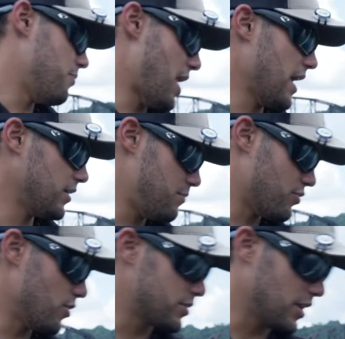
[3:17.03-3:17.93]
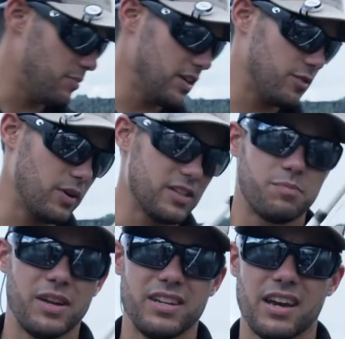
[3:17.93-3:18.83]
the Bagley Pro Sunny B Twin
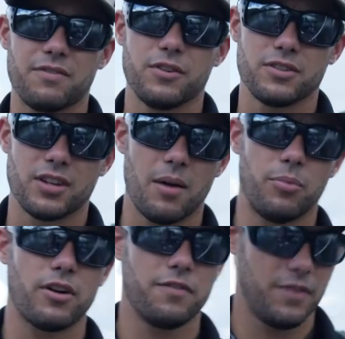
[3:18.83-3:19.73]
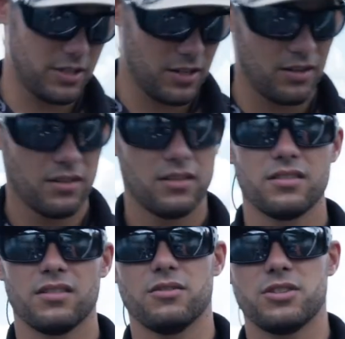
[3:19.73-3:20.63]
Spin yet for your topwater fishing,
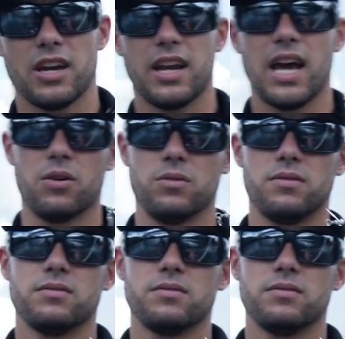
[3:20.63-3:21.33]
go check it out.